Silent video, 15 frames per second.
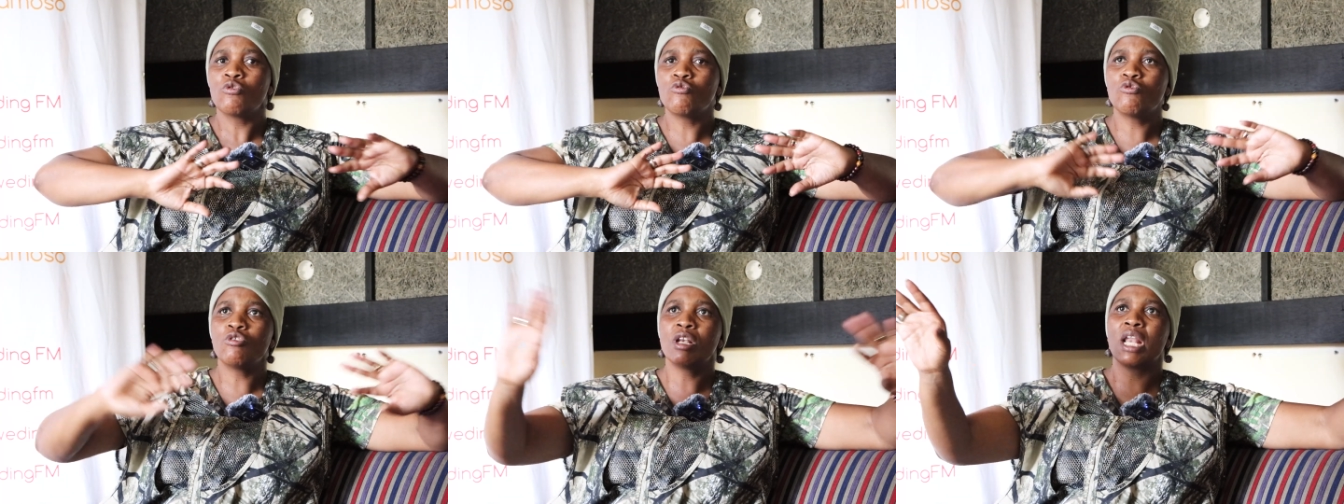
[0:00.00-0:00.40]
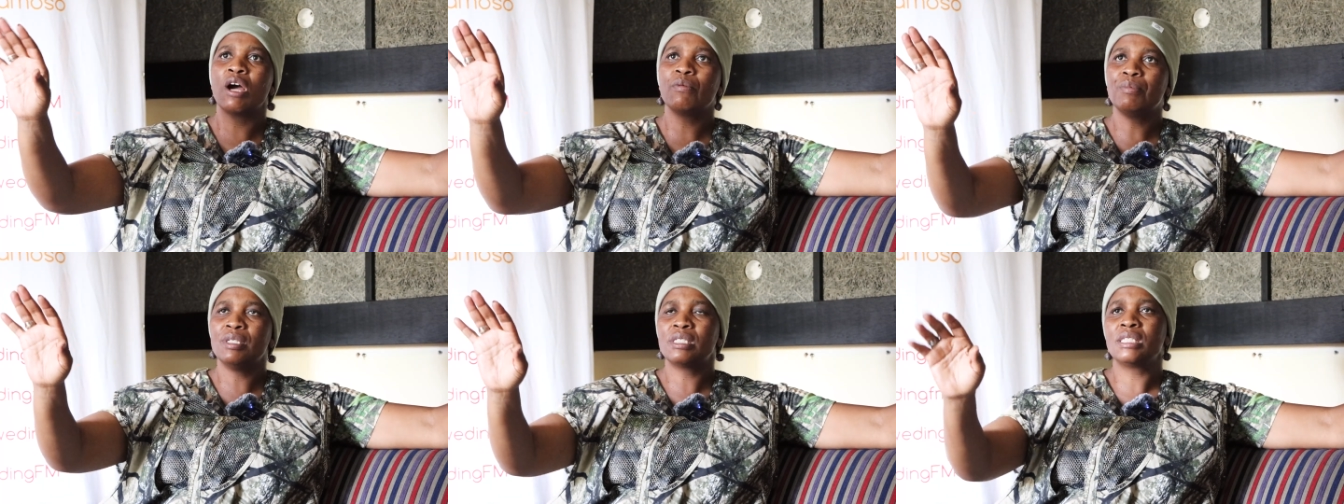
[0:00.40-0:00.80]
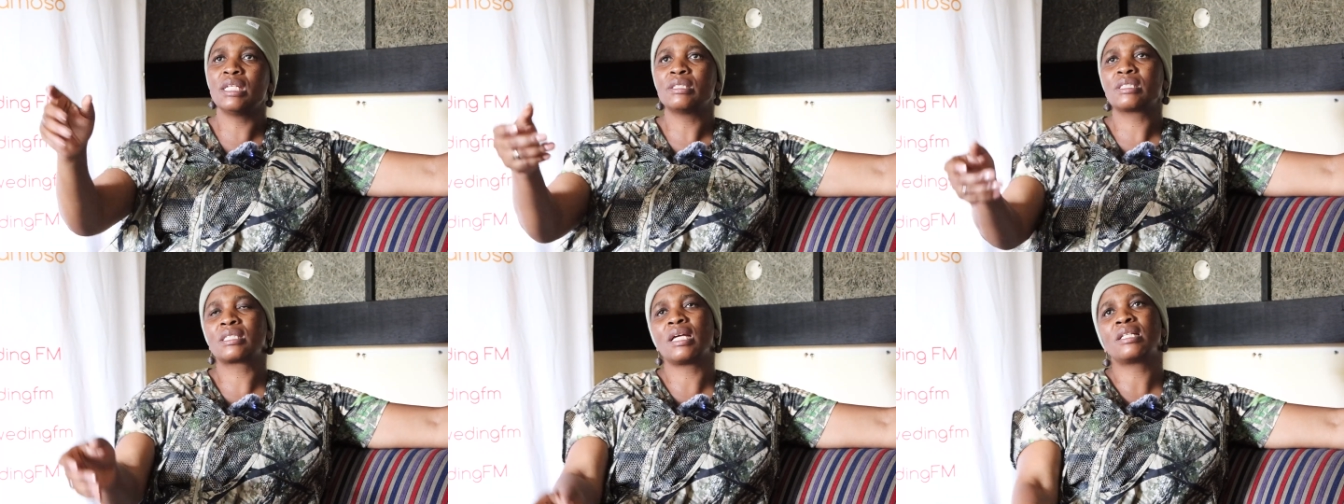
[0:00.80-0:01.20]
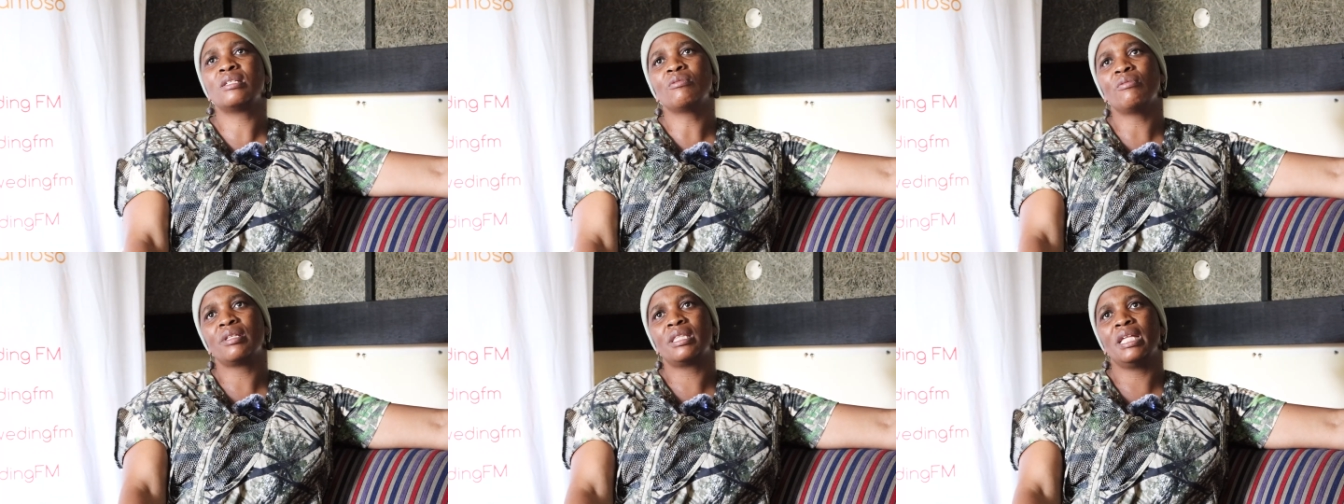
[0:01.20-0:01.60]
we will now be
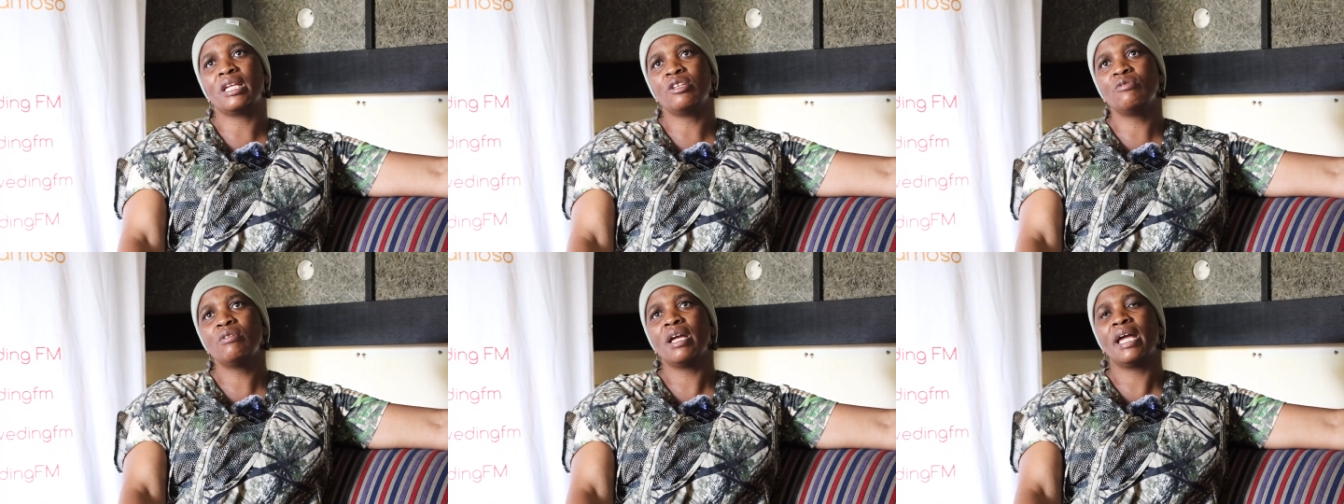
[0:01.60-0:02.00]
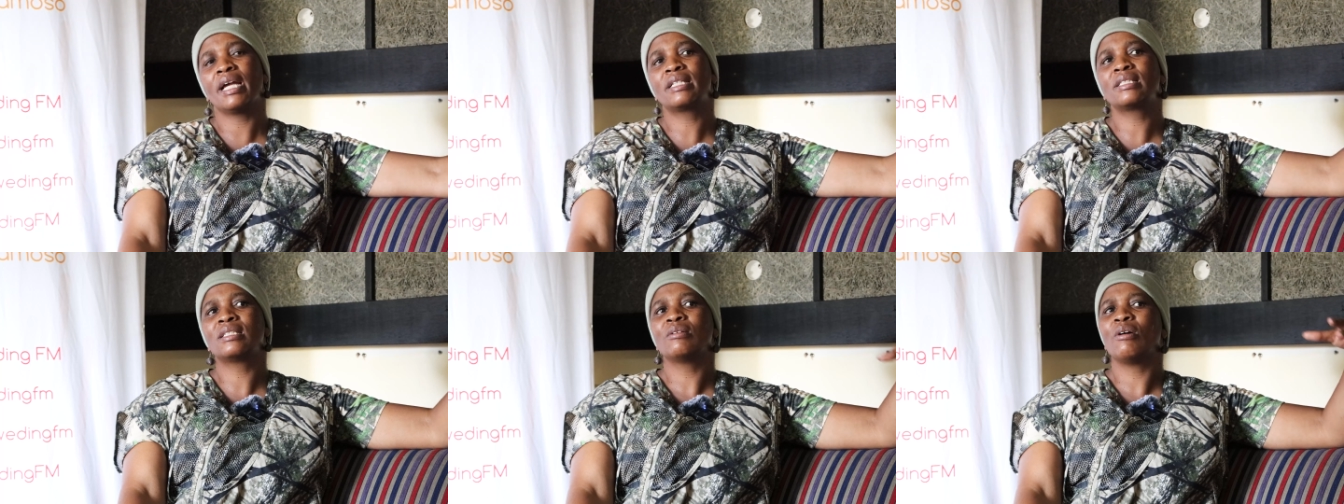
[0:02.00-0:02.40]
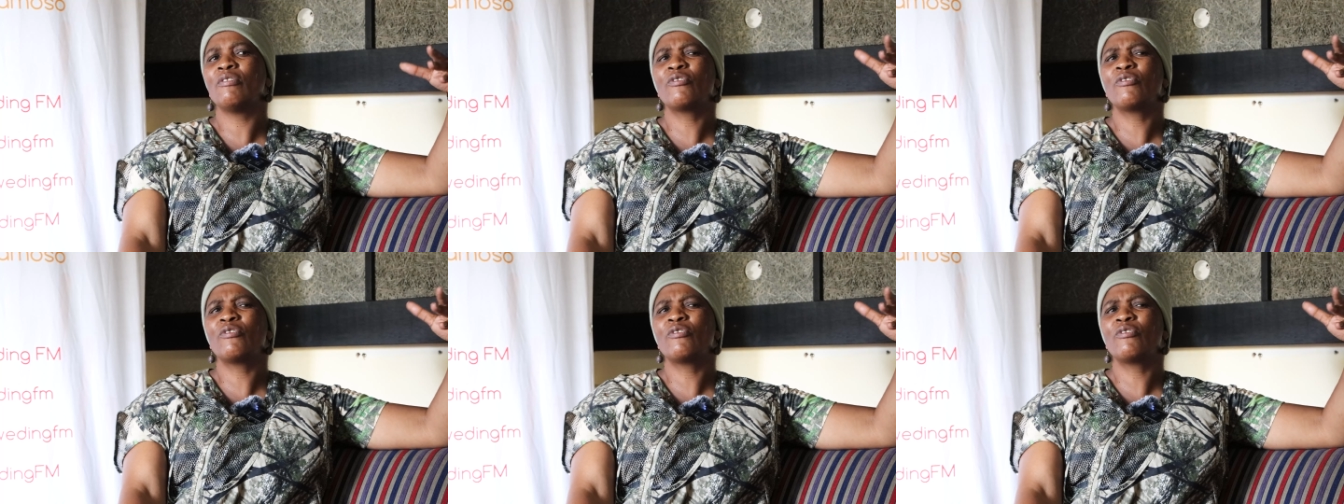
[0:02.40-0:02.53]
starting with the new act.